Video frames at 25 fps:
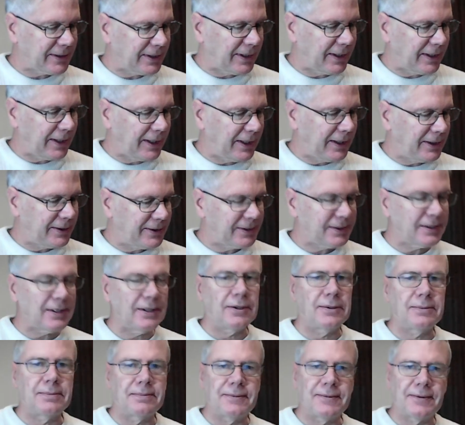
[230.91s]
a
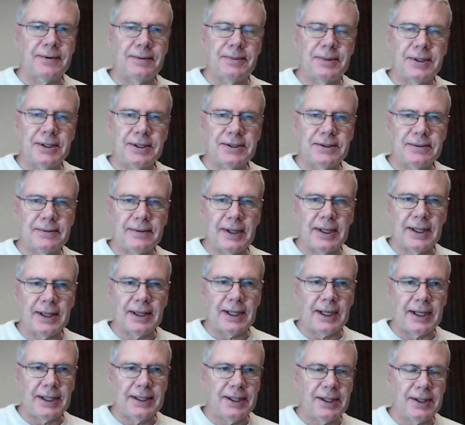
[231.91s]
slope from your straight
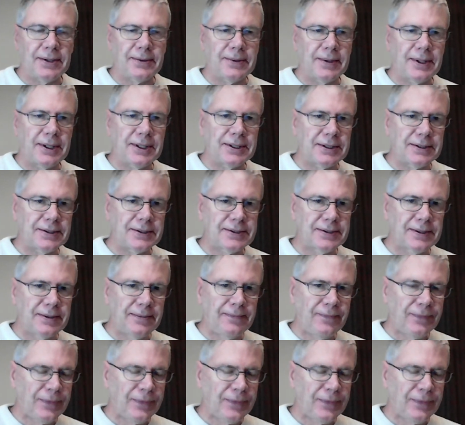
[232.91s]
line equations.